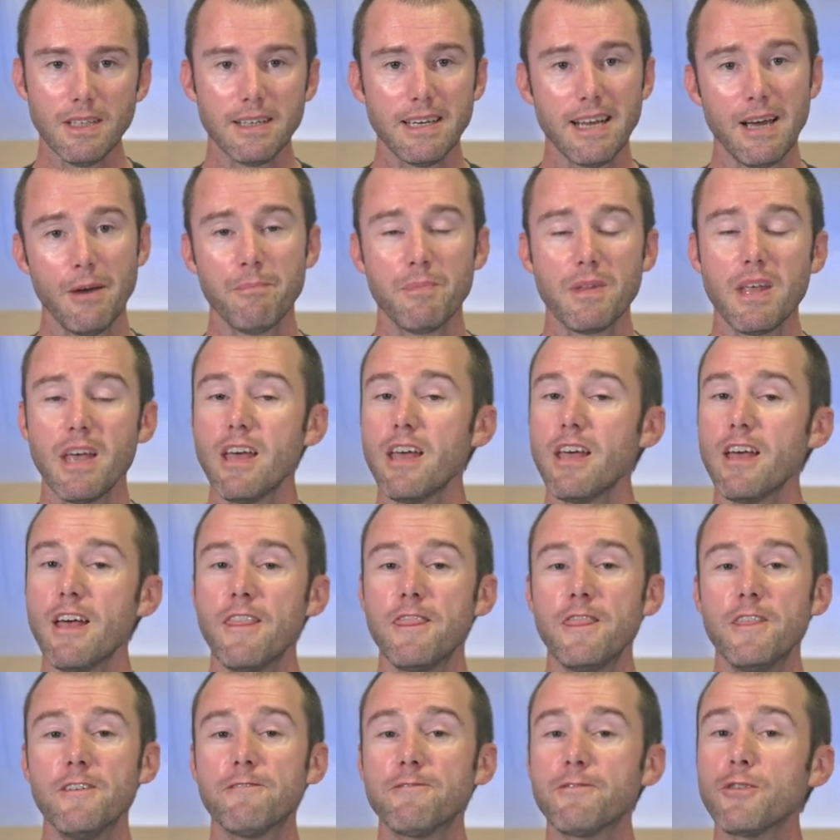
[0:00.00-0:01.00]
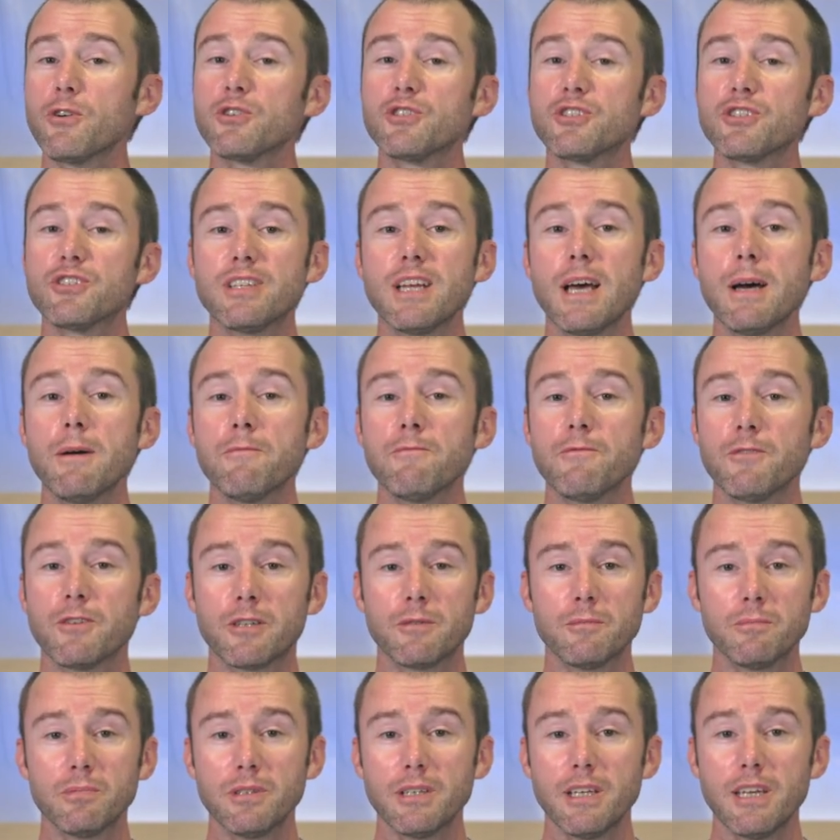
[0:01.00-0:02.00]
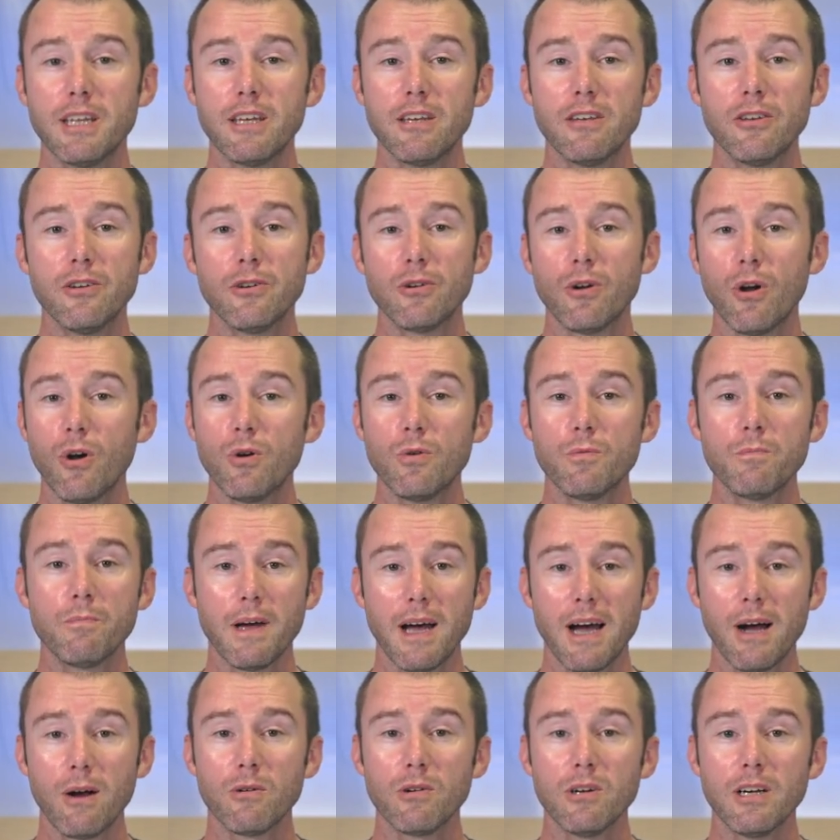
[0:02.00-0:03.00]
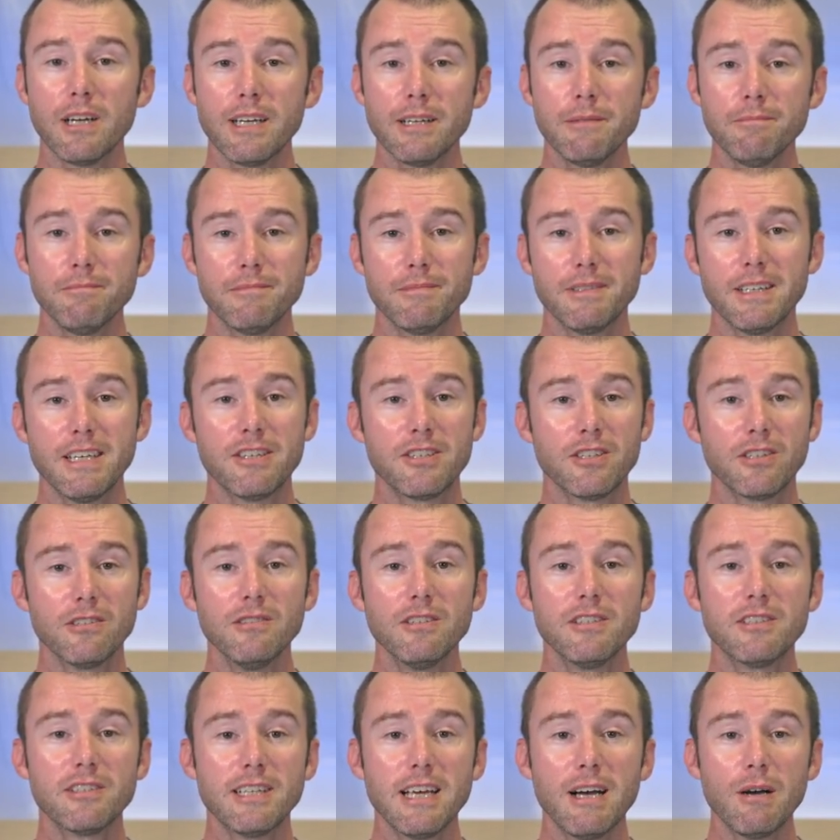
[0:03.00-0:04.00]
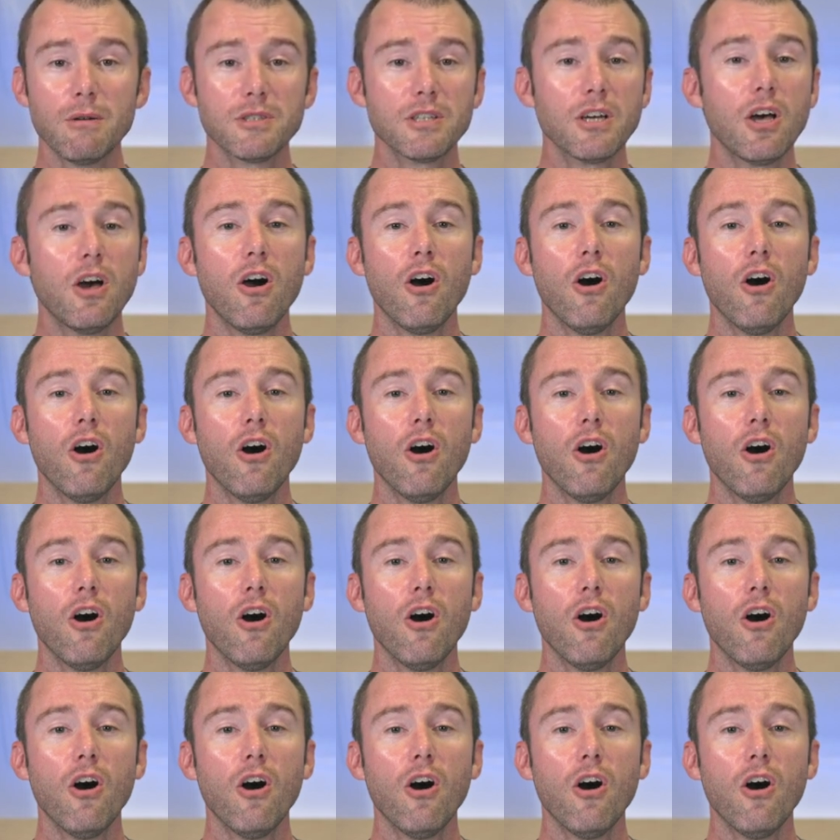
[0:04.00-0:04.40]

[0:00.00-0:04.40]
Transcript: Now, the first step for completing your own power audit is to list out